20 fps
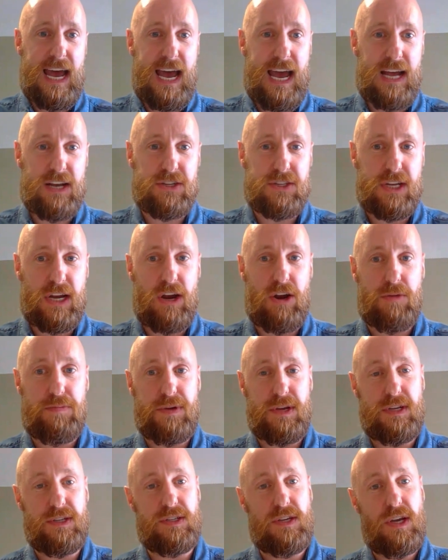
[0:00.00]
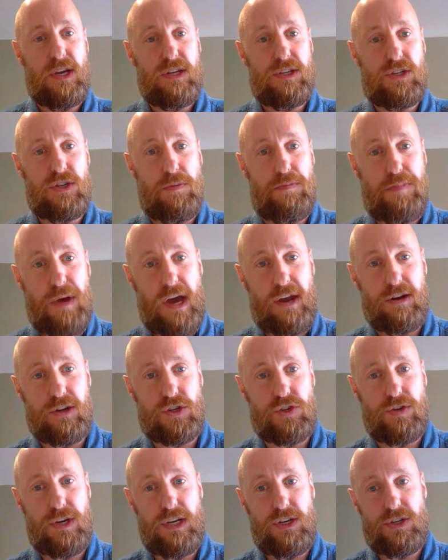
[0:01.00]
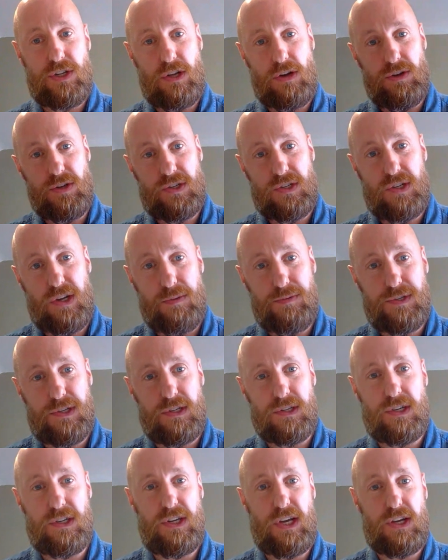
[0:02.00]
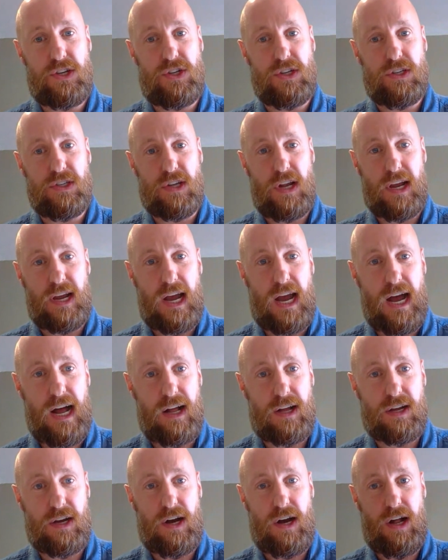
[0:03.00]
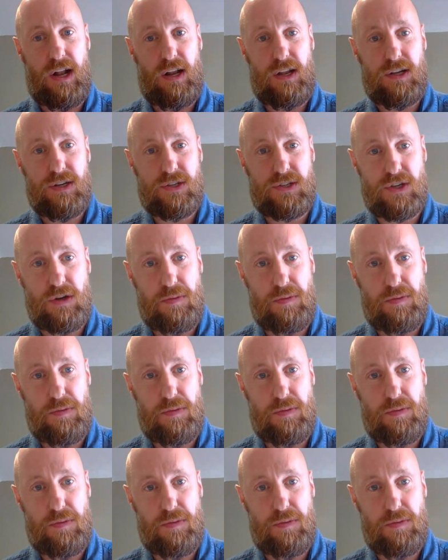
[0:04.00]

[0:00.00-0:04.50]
and therapies to better treat those substance addictions like alcohol,